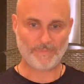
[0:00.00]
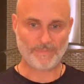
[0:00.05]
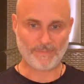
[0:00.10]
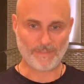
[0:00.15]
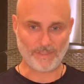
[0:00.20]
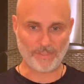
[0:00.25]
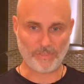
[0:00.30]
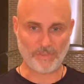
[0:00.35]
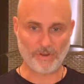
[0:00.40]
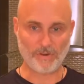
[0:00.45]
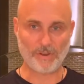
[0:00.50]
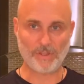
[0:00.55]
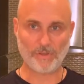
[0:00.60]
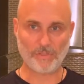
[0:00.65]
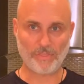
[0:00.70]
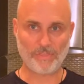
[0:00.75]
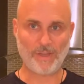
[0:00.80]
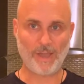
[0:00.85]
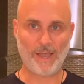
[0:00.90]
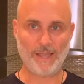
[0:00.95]
ethereal
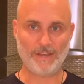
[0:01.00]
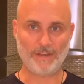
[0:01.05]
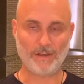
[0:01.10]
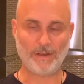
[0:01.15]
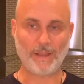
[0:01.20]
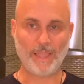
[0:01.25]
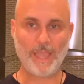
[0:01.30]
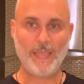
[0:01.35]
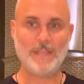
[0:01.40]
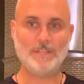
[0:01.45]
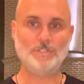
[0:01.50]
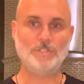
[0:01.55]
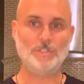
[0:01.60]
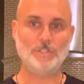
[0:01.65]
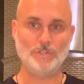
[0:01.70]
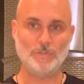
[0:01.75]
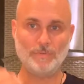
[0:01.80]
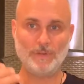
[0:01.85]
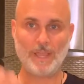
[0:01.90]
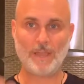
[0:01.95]
thought in our head
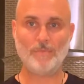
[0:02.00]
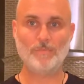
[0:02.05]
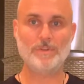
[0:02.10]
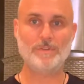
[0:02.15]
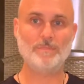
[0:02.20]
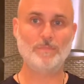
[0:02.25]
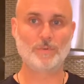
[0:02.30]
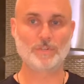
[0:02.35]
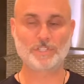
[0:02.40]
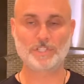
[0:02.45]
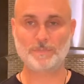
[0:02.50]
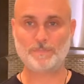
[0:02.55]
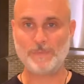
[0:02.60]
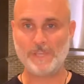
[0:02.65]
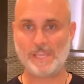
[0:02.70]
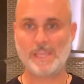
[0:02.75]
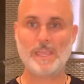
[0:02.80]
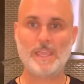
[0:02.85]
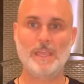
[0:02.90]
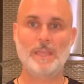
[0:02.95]
to now we, we're
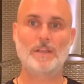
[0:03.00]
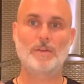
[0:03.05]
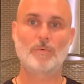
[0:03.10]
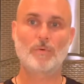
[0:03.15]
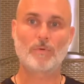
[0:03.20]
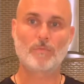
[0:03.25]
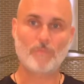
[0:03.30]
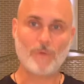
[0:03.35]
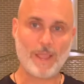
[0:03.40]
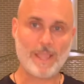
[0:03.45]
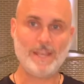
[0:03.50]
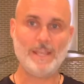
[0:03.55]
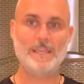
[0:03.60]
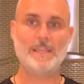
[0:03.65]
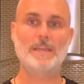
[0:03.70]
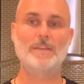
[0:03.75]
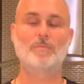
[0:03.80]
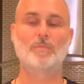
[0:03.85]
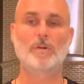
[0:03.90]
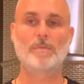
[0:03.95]
speaking it, or we're writing
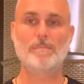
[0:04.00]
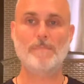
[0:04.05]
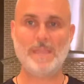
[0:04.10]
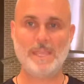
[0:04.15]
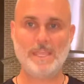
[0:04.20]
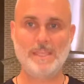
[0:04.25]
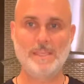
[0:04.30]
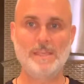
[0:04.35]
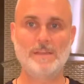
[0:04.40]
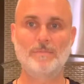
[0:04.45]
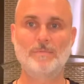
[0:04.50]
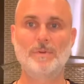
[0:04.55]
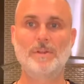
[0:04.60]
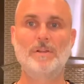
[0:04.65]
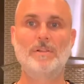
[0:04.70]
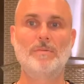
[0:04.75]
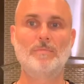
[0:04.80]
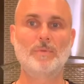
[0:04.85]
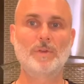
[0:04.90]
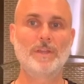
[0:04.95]
it, and we're making it
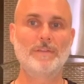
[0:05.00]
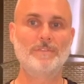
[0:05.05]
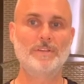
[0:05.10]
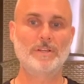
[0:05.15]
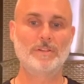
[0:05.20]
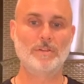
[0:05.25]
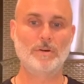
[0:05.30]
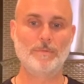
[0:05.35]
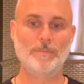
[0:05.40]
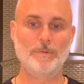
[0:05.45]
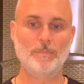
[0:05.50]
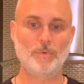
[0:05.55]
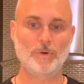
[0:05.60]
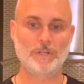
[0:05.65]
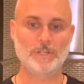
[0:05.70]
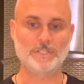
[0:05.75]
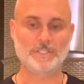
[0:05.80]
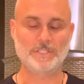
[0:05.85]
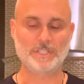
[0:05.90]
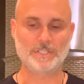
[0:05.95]
real, and we're giving it a little bit more
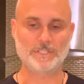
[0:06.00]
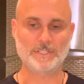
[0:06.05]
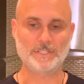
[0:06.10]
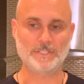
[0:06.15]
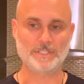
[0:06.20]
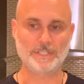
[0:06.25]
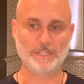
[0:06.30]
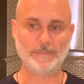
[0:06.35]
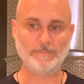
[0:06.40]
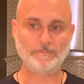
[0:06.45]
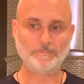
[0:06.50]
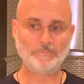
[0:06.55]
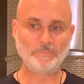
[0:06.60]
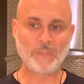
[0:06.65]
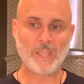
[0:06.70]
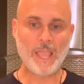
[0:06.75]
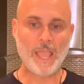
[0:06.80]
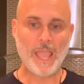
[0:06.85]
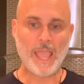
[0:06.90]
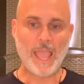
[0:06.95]
consistency.
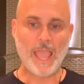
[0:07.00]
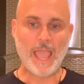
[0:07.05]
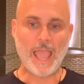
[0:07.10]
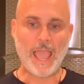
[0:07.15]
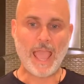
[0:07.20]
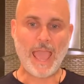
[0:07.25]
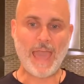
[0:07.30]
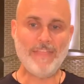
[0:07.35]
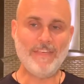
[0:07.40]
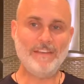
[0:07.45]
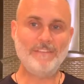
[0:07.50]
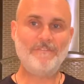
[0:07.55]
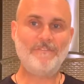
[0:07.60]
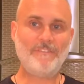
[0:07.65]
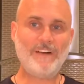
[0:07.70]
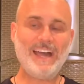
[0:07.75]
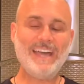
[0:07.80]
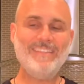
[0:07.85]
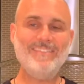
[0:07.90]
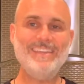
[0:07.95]
And then
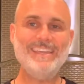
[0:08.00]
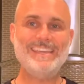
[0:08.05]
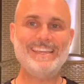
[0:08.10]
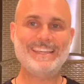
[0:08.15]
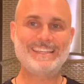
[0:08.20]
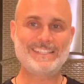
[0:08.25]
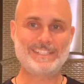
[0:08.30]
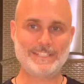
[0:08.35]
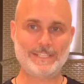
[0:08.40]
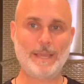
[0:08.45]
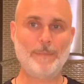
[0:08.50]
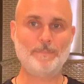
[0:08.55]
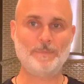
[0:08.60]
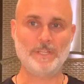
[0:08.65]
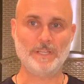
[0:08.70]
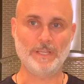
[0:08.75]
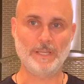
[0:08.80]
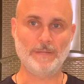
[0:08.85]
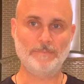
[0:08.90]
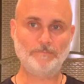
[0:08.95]
finally,
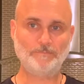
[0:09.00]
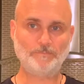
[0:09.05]
accepting it.